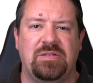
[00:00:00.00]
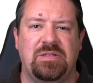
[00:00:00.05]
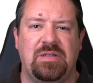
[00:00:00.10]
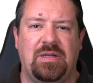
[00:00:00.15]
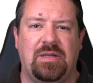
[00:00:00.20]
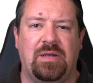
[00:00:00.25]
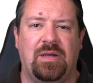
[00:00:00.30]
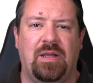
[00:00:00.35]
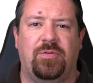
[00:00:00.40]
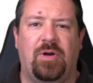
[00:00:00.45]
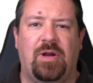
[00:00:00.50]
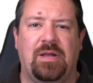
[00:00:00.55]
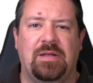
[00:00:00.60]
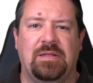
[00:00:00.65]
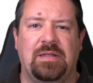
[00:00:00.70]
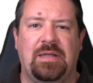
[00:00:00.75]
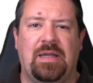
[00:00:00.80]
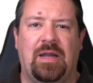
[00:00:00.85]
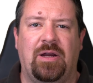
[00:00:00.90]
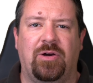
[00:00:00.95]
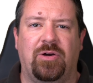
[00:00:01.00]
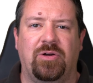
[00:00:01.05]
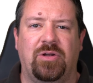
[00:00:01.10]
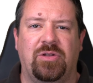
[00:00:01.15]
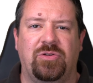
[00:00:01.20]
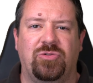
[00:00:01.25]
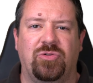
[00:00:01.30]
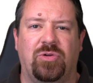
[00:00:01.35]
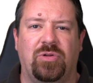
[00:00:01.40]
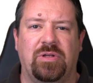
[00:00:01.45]
seen for handling error
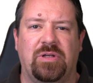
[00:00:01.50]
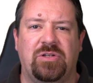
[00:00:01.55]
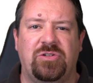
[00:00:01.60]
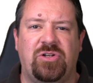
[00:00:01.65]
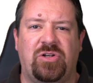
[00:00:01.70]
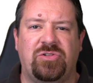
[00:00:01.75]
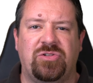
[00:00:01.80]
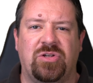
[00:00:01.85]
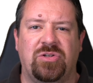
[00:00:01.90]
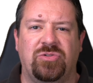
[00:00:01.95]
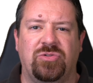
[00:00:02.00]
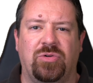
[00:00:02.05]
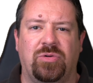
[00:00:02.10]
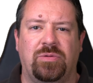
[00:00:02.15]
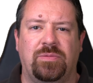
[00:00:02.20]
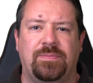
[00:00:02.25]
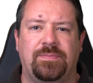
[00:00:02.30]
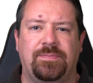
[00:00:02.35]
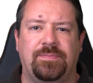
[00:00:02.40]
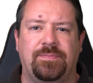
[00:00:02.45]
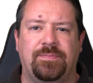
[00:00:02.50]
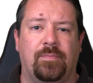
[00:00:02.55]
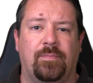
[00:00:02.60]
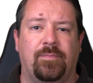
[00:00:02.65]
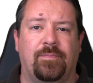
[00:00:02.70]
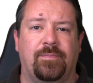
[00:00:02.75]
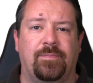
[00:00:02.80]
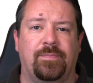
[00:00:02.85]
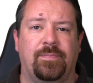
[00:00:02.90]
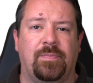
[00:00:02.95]
control and congestion control.
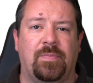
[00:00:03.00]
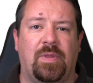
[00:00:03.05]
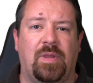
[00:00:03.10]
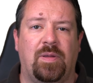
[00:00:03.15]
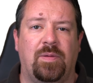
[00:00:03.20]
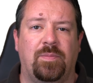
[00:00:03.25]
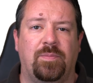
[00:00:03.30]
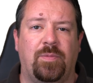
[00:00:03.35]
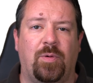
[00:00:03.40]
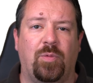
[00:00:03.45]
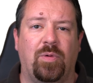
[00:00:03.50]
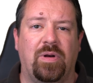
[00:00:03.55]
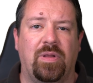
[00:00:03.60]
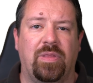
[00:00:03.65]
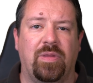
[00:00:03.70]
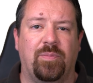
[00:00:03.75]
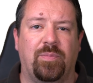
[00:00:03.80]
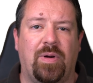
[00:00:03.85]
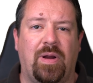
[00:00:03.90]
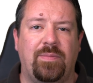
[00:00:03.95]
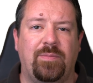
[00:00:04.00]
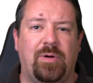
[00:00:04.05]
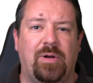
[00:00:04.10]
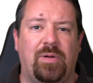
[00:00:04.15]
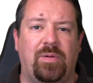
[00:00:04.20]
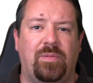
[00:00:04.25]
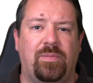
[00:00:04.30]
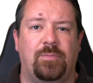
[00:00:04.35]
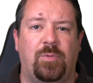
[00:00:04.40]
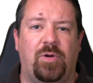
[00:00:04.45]
But one of the
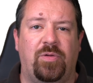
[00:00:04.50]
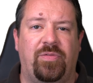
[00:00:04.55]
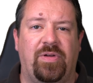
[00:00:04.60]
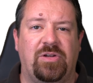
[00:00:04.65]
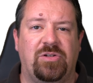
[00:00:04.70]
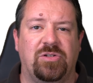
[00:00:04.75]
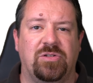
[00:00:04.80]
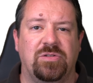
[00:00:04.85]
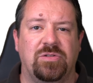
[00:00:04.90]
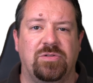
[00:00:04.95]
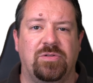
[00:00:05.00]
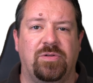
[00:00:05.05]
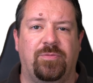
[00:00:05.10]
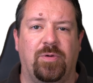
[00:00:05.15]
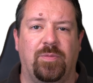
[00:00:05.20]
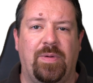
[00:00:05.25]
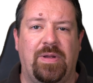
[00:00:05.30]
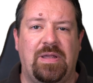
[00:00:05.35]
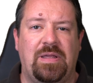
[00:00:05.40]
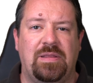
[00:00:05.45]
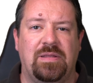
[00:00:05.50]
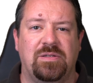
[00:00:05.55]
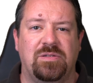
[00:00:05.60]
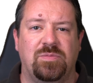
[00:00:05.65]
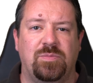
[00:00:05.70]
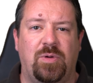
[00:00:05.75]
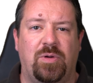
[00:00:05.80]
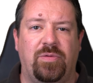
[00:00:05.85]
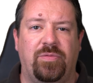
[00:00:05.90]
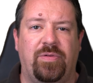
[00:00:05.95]
primary motivations for making
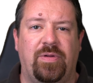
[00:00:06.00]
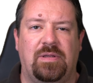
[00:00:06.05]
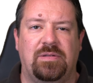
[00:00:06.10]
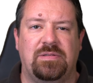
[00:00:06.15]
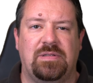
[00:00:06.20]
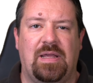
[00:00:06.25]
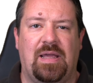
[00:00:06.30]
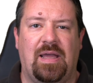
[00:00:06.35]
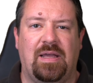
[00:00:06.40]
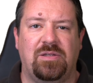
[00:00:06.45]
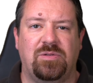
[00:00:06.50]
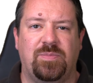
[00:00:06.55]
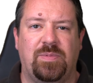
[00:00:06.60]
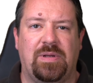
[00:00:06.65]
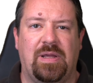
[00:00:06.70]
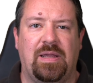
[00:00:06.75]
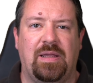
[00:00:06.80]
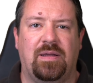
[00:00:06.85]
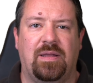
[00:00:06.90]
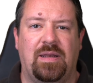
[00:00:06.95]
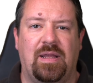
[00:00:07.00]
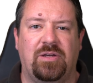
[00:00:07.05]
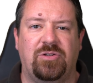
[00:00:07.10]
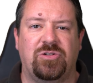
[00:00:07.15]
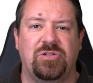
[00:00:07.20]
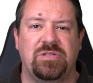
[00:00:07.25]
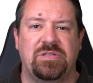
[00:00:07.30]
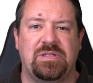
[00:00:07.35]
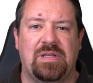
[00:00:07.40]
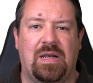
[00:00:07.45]
this move is to expedite
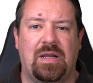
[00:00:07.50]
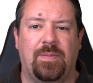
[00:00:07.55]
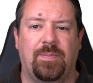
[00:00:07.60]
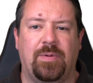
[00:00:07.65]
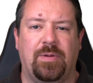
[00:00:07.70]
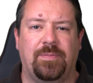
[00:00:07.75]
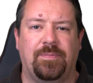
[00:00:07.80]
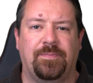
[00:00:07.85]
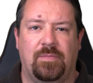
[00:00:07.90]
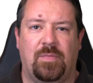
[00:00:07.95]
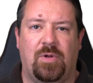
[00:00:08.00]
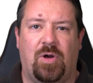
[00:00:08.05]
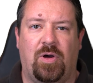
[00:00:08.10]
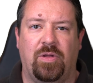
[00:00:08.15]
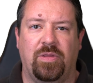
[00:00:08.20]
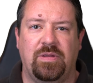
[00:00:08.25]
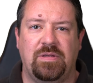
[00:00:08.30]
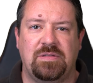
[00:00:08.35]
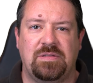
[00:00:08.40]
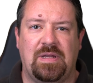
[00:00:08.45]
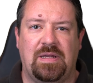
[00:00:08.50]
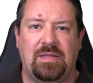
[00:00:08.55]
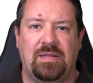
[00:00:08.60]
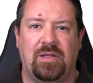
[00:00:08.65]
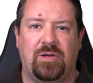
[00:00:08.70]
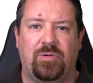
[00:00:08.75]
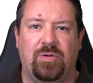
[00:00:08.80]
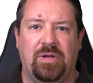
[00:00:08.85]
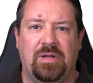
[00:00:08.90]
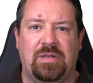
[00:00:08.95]
connection setup. All the state
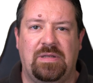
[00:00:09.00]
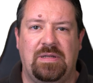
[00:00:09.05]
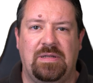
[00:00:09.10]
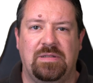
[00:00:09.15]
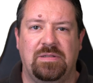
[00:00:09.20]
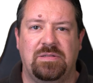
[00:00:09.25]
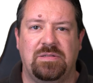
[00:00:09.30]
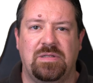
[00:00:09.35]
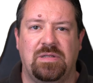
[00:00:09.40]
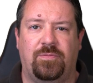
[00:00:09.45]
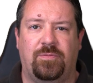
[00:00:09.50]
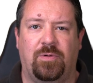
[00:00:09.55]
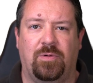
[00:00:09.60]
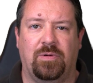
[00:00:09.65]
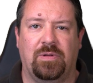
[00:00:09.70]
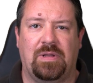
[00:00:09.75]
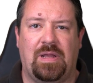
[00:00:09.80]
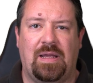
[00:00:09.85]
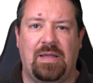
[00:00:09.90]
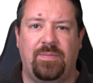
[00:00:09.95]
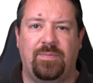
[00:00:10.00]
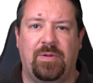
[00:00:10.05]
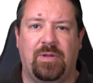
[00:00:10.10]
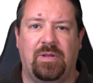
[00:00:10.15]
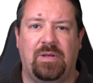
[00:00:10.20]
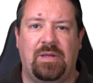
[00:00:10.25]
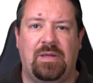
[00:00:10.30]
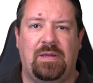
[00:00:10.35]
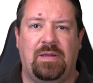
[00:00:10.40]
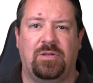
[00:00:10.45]
that QUIC needs for
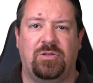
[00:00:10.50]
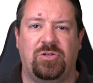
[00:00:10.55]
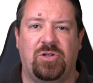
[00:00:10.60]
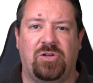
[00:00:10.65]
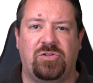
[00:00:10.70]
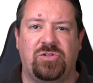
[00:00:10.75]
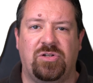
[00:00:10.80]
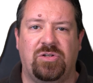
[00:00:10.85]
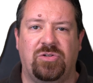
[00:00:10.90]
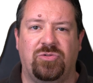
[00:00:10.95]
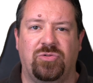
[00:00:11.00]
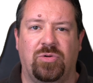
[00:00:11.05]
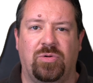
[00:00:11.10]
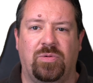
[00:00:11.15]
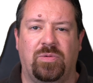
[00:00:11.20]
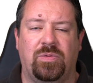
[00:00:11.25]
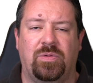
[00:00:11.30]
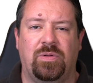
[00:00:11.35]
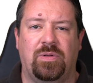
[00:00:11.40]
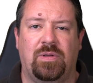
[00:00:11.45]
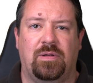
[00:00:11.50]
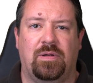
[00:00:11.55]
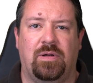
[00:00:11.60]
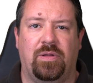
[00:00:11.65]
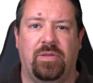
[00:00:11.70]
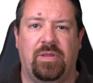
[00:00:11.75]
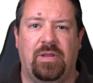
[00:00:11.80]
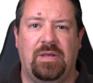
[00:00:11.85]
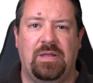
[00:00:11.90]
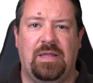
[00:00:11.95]
reliability, congestion control,
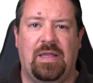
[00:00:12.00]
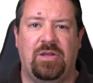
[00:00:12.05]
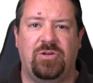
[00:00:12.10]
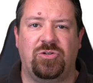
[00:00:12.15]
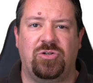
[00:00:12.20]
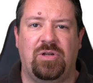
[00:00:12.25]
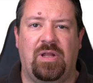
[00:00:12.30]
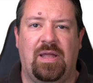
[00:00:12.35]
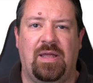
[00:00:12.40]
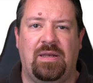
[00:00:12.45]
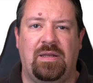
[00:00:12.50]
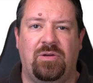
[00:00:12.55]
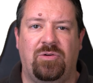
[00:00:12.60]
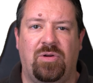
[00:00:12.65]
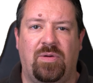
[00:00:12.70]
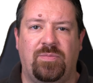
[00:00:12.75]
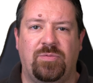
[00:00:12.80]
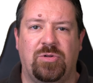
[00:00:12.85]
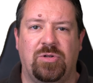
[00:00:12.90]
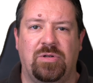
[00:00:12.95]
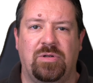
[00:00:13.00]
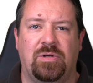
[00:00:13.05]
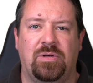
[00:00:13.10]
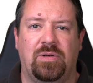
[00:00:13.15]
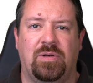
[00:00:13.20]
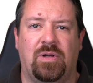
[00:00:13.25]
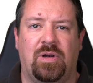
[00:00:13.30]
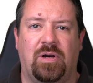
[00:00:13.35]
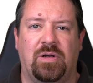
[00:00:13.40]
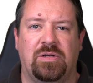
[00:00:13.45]
authentication, and encryption
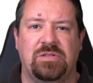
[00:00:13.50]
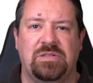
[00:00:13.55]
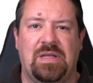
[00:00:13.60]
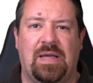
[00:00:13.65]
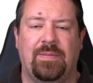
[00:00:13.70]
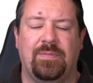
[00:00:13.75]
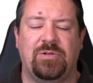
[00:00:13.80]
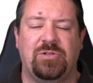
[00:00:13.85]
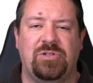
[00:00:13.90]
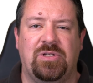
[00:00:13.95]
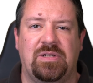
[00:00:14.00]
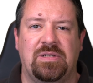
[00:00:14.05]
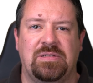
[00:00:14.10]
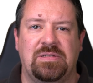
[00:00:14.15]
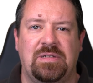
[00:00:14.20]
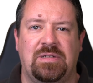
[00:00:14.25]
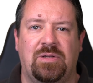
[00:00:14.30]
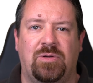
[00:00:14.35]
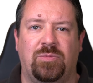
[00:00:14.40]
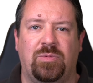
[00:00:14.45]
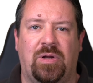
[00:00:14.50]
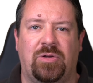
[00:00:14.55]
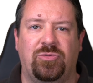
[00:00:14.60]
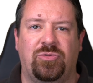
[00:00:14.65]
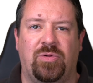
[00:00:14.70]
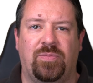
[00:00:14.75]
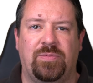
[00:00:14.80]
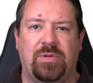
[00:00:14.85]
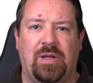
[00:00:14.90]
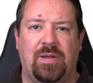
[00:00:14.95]
are established in a single round
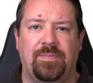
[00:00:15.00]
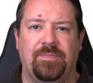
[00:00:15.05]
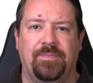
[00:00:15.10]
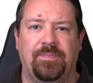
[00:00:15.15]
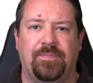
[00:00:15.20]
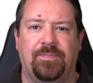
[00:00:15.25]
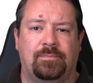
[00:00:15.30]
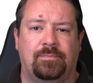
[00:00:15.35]
trip time.